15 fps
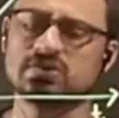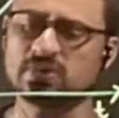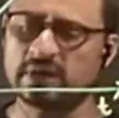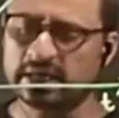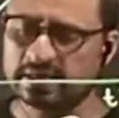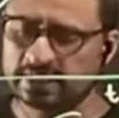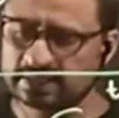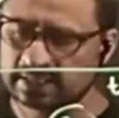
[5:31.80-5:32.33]

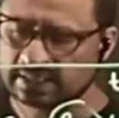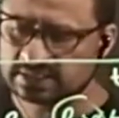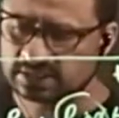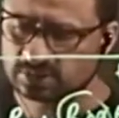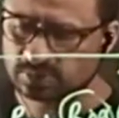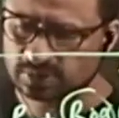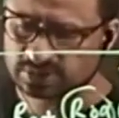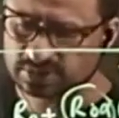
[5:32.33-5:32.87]
So under that
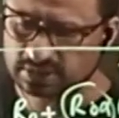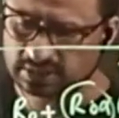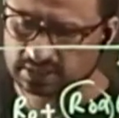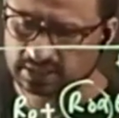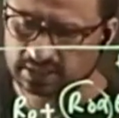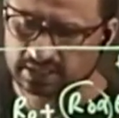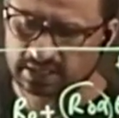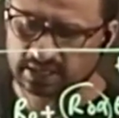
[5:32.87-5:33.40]

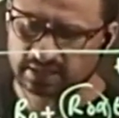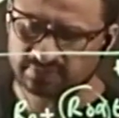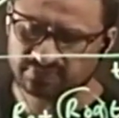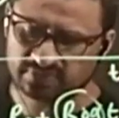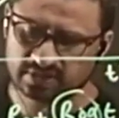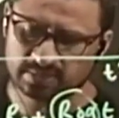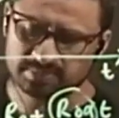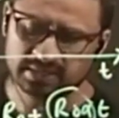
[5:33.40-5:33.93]
situation, the
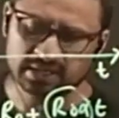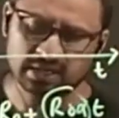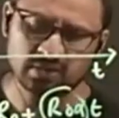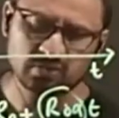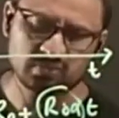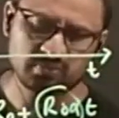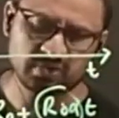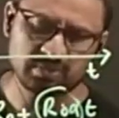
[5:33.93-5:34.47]
graph coming
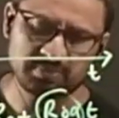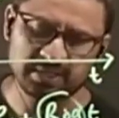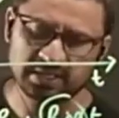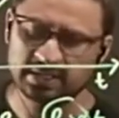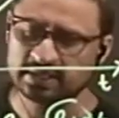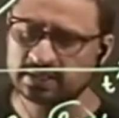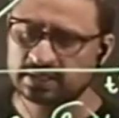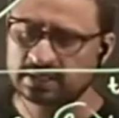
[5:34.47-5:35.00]
out will
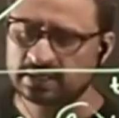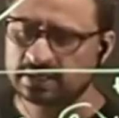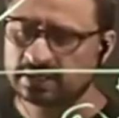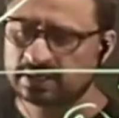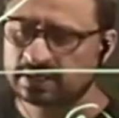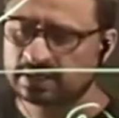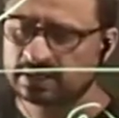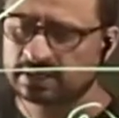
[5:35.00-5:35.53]
be,
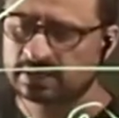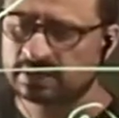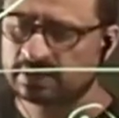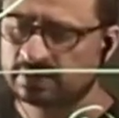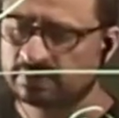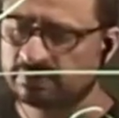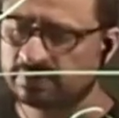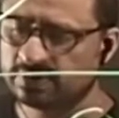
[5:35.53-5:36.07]

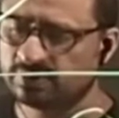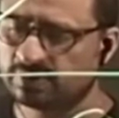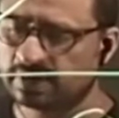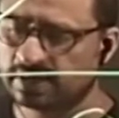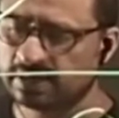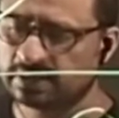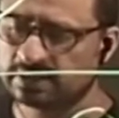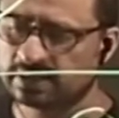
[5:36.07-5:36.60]
when you
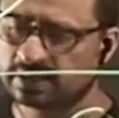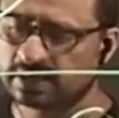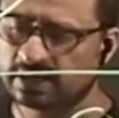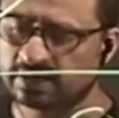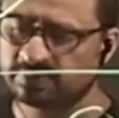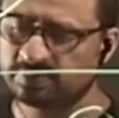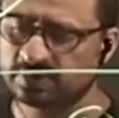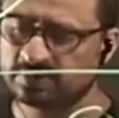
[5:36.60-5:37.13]
write the
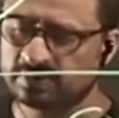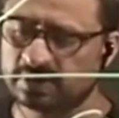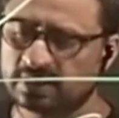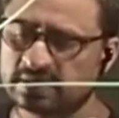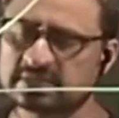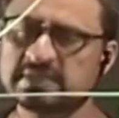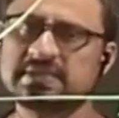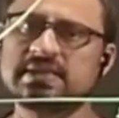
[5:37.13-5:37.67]
graph
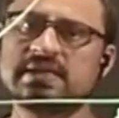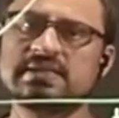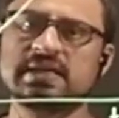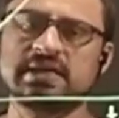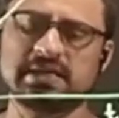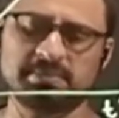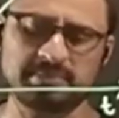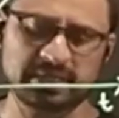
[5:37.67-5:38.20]
between
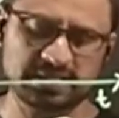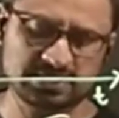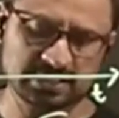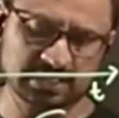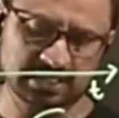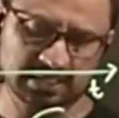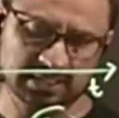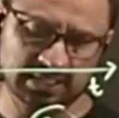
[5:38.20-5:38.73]
resistance at
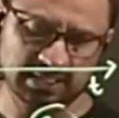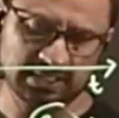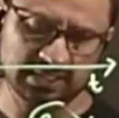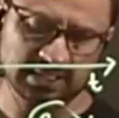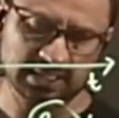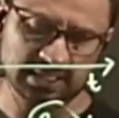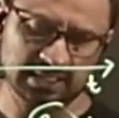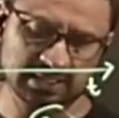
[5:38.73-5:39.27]
temperature
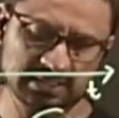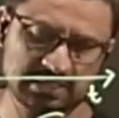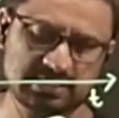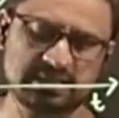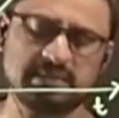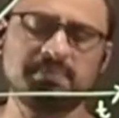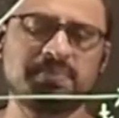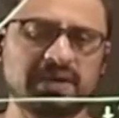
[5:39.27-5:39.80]
T and
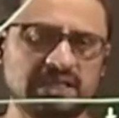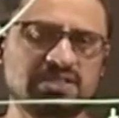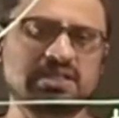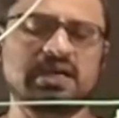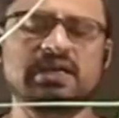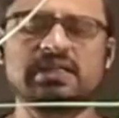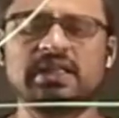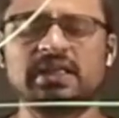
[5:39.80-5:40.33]

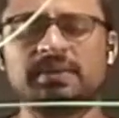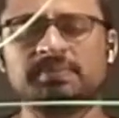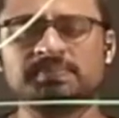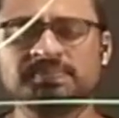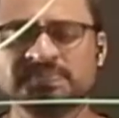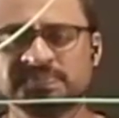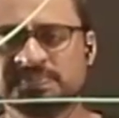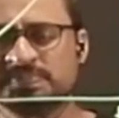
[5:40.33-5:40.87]
temperature at the
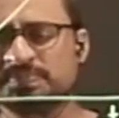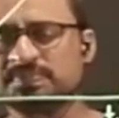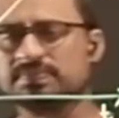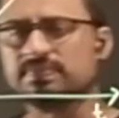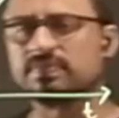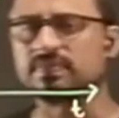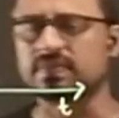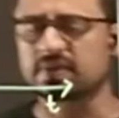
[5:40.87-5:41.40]

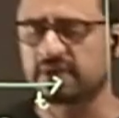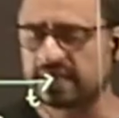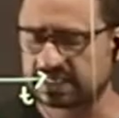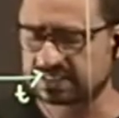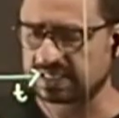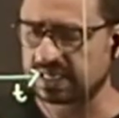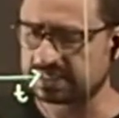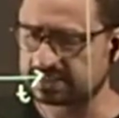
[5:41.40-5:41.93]

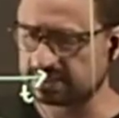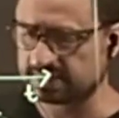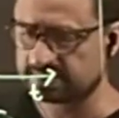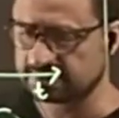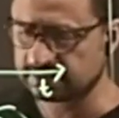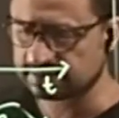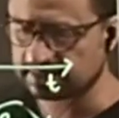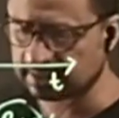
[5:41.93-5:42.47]

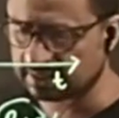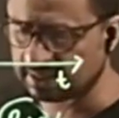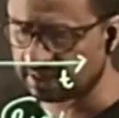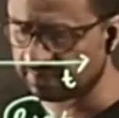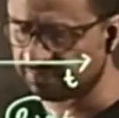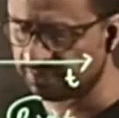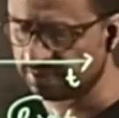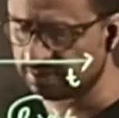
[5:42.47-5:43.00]
x-axis, the
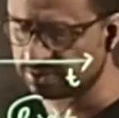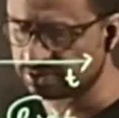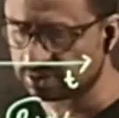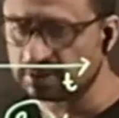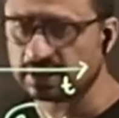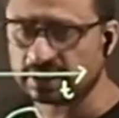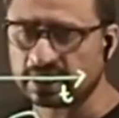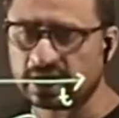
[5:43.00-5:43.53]

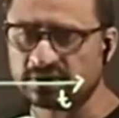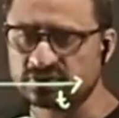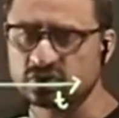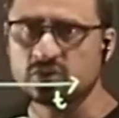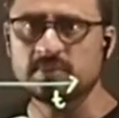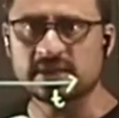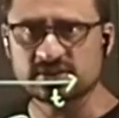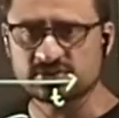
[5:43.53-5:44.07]

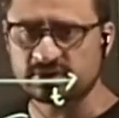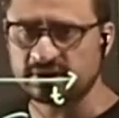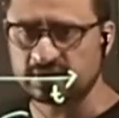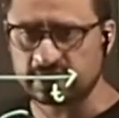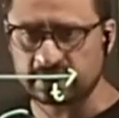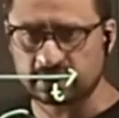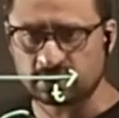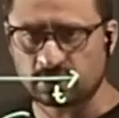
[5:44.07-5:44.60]
graph should be a
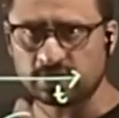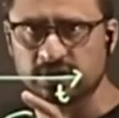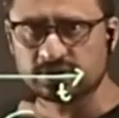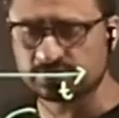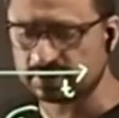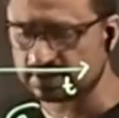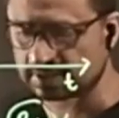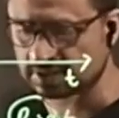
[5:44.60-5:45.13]
straight line
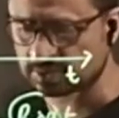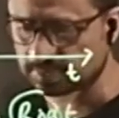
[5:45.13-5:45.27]
according to this